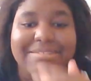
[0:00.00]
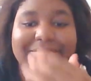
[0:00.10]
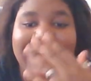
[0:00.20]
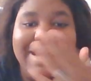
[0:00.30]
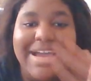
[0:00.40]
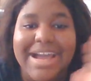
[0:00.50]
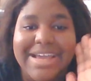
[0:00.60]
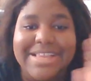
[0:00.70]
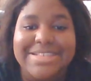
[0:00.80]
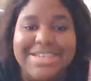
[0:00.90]
That guy
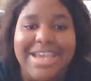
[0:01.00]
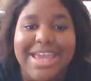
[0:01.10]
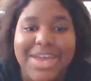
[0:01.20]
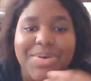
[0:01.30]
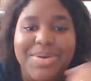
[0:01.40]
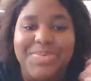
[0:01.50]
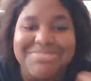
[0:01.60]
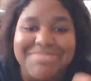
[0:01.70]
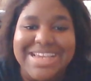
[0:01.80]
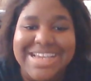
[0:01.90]
in the chair, it was
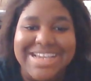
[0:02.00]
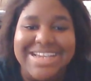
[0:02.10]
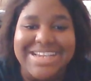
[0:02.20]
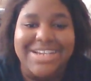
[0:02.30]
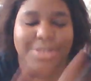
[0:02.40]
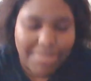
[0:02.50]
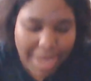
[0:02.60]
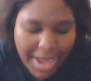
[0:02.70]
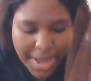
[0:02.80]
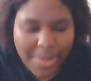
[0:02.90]
me. Come
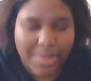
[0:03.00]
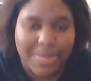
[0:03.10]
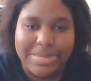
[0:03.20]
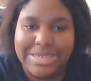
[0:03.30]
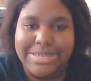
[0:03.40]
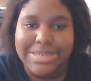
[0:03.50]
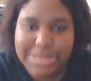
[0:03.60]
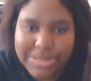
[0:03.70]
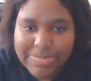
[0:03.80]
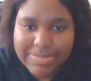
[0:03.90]
on!
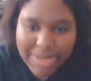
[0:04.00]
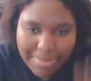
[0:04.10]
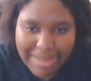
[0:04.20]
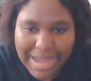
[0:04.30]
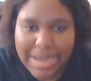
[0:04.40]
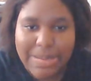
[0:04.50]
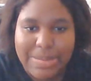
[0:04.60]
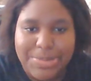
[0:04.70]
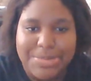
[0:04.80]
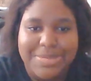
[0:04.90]
Come
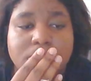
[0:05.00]
on!